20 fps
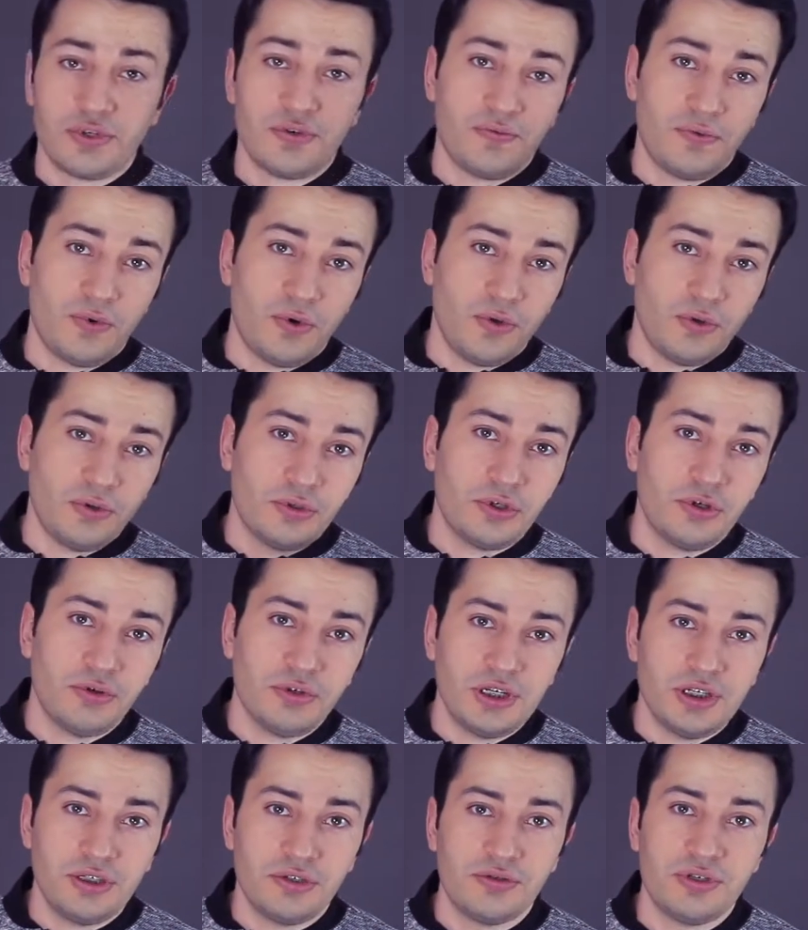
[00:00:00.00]
of all, you
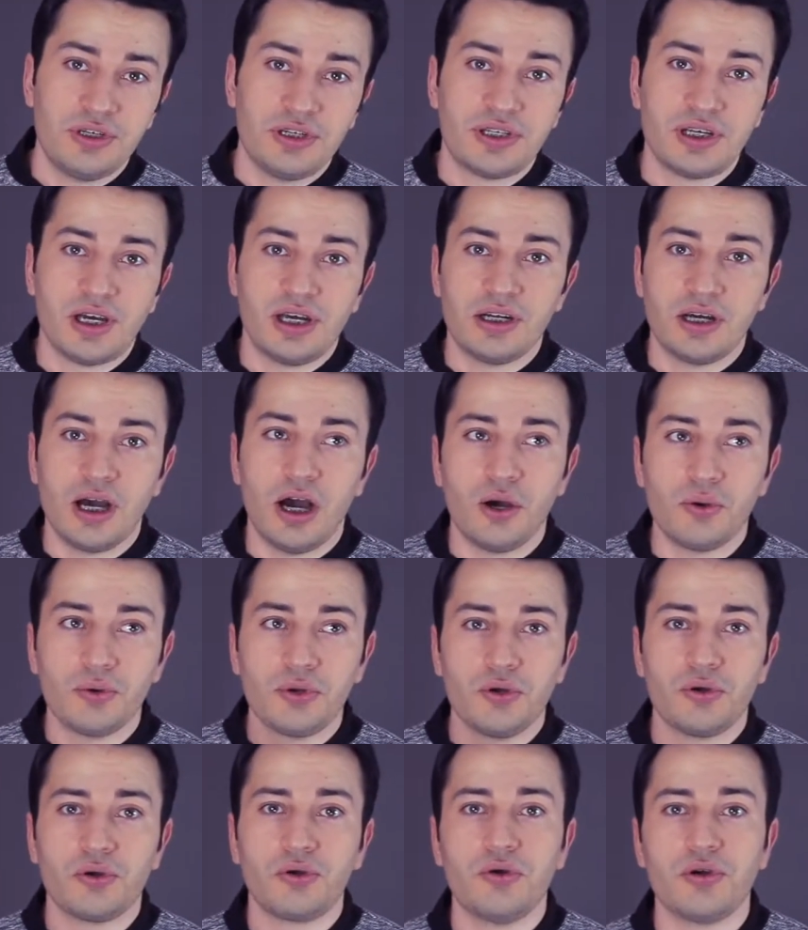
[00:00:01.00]
need to decide how
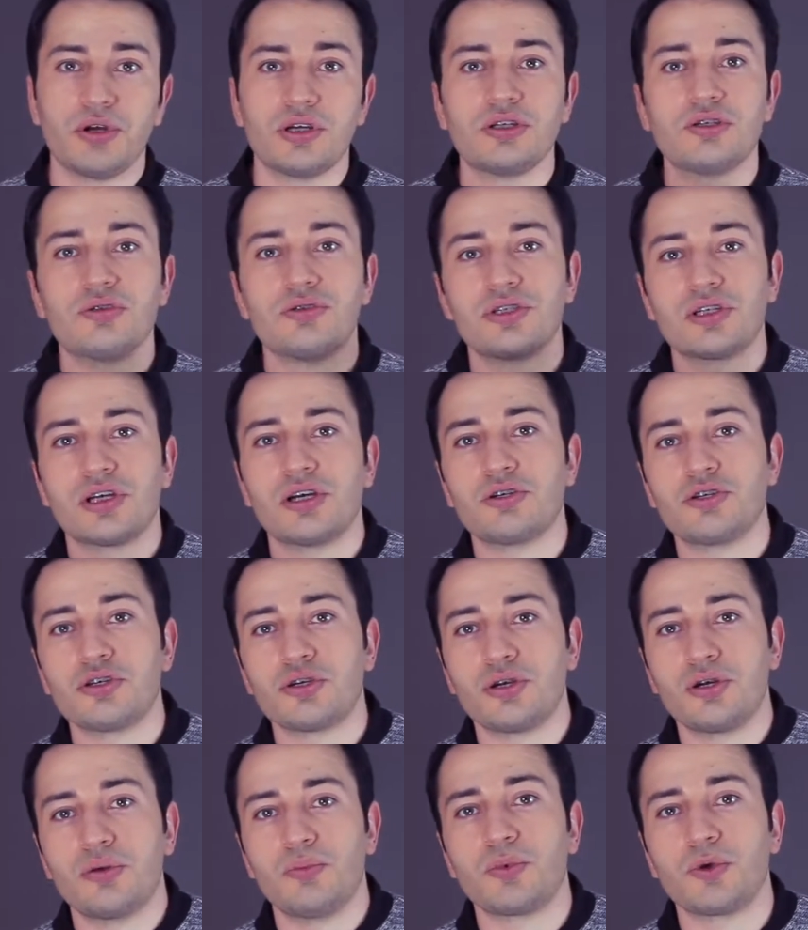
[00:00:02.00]
you're going to
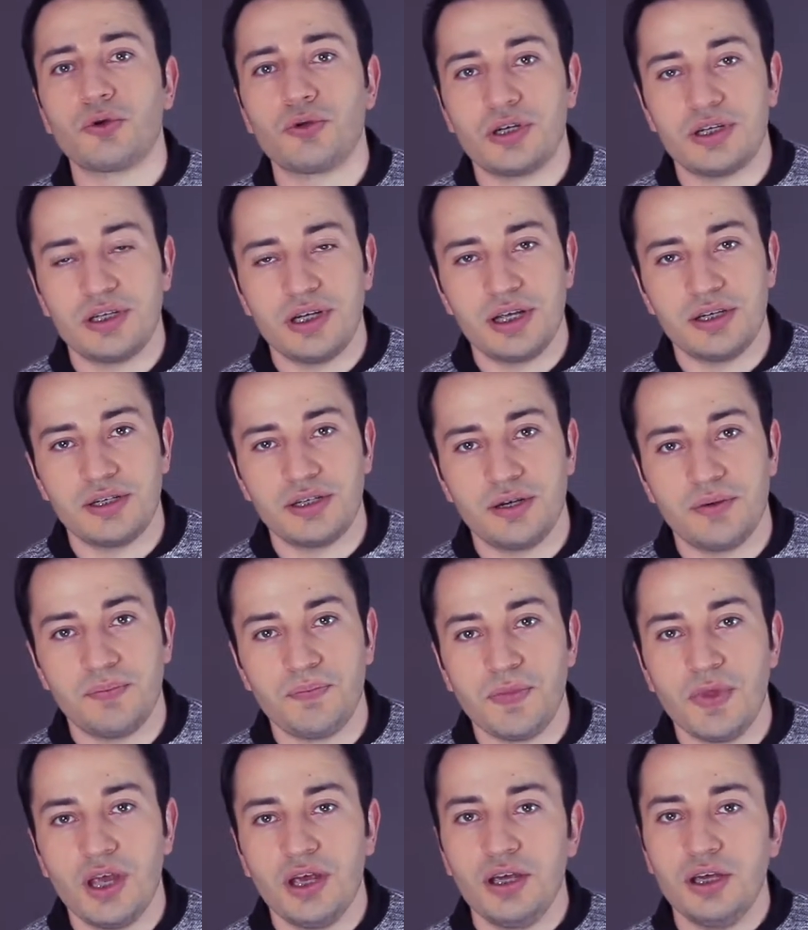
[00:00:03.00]
structure your product data
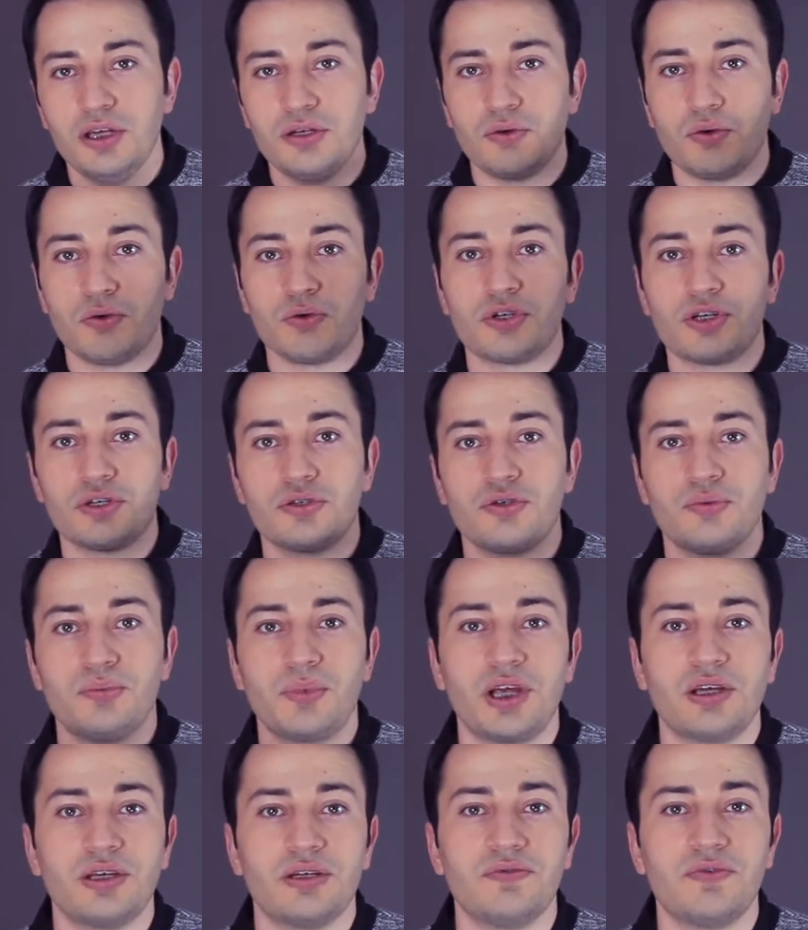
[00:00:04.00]
in order to
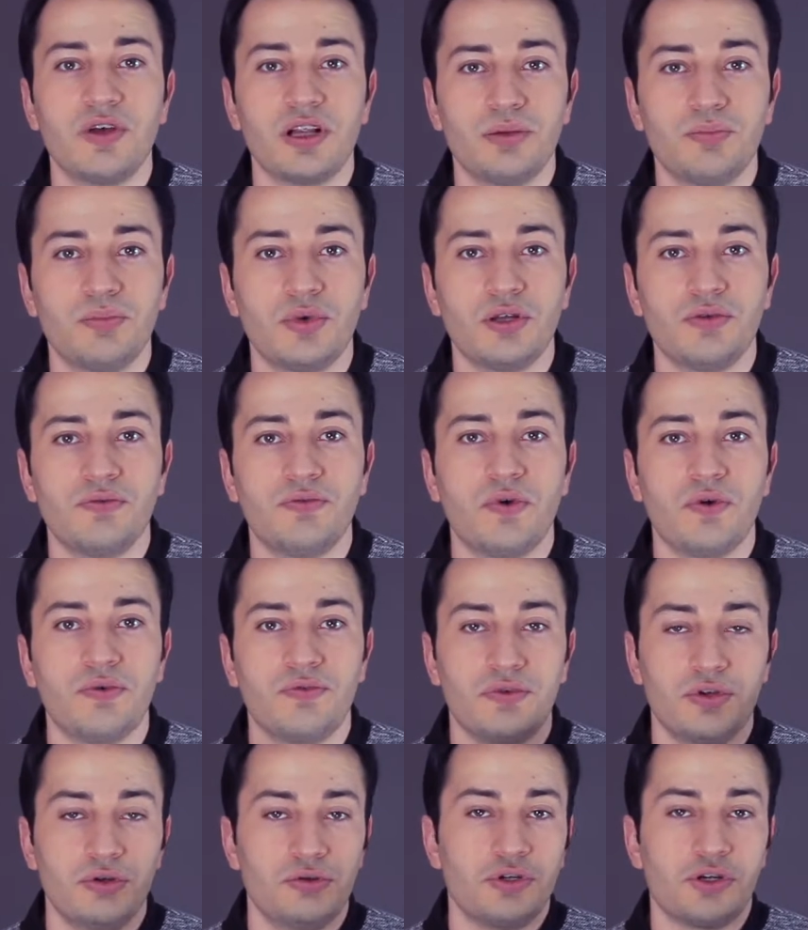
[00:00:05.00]
make it available for
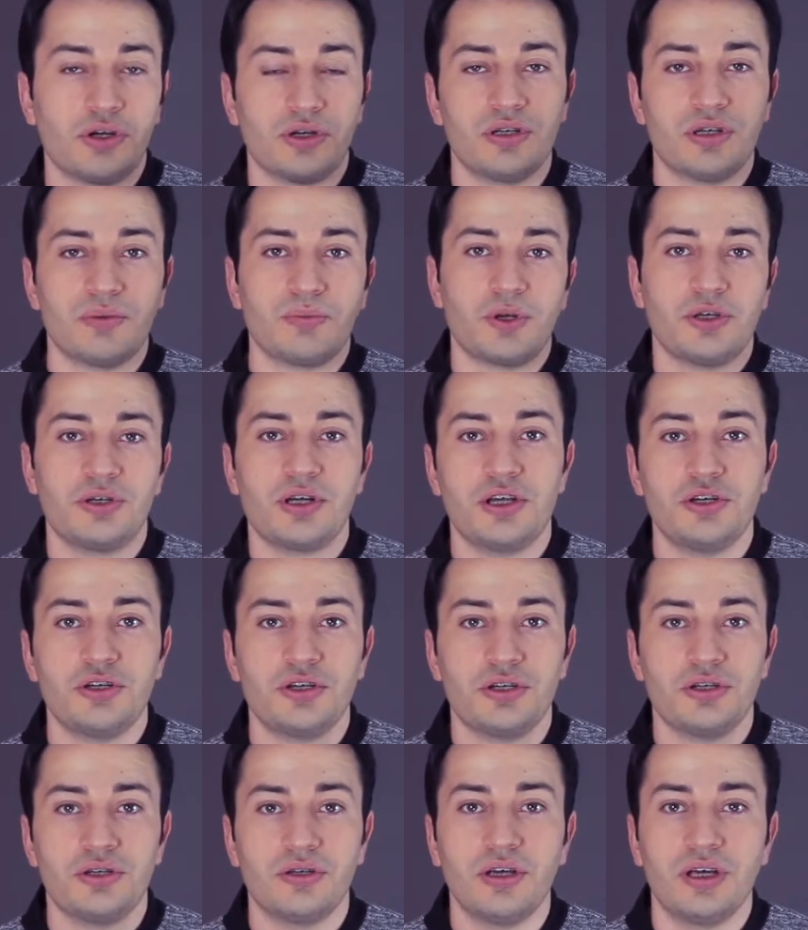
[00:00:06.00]
future
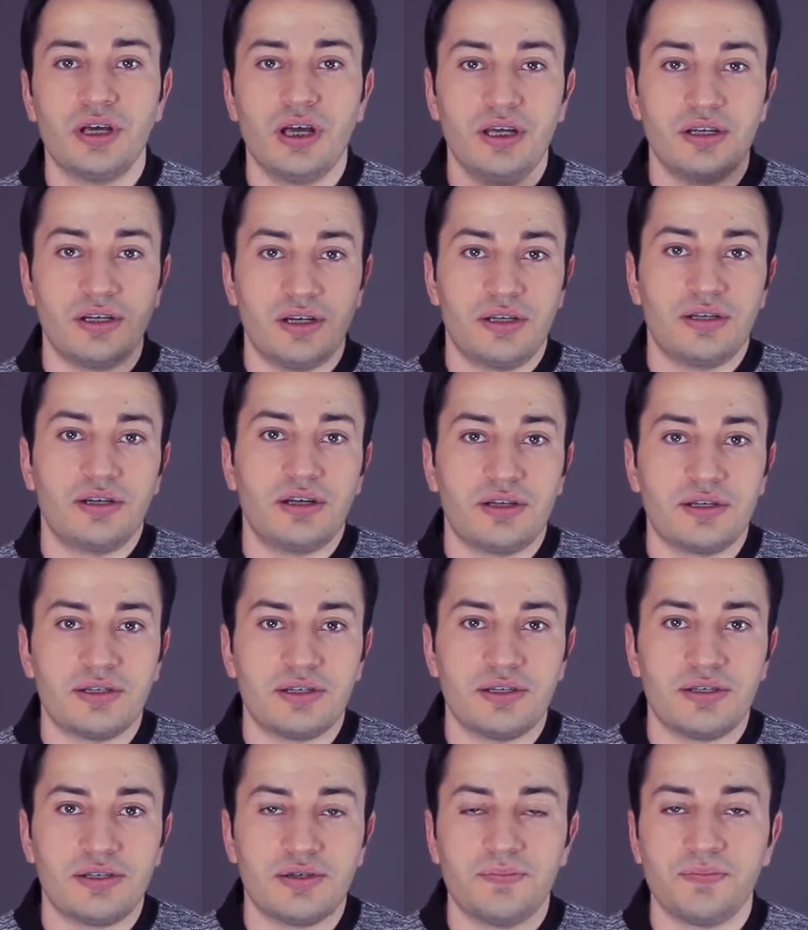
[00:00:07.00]
interpretation and
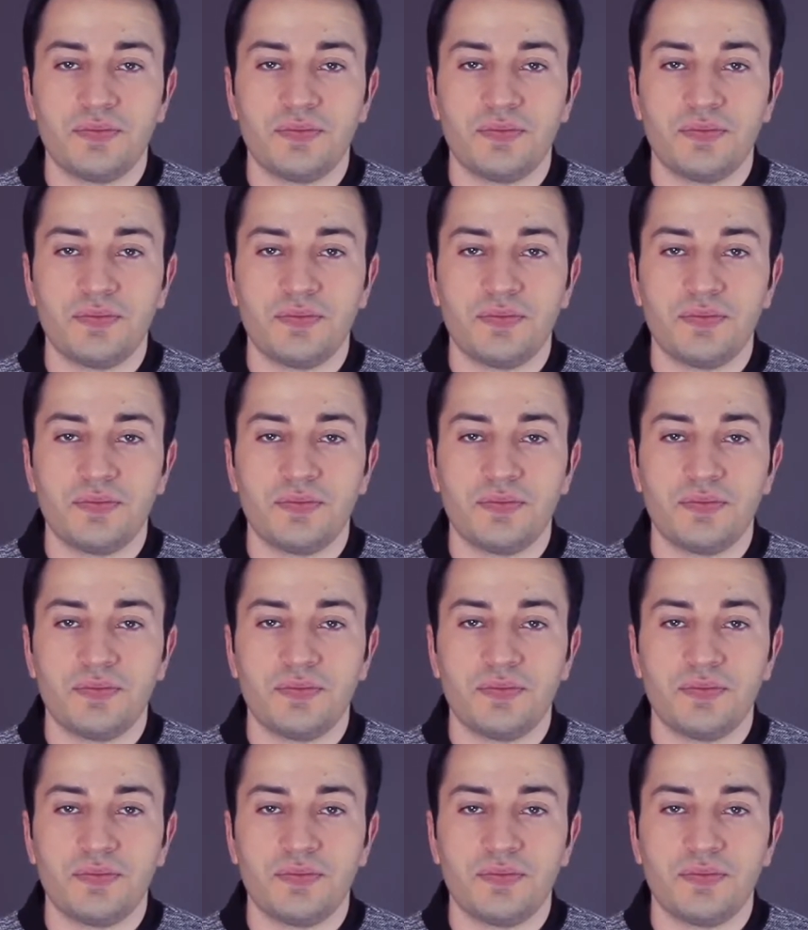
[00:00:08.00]
analysis.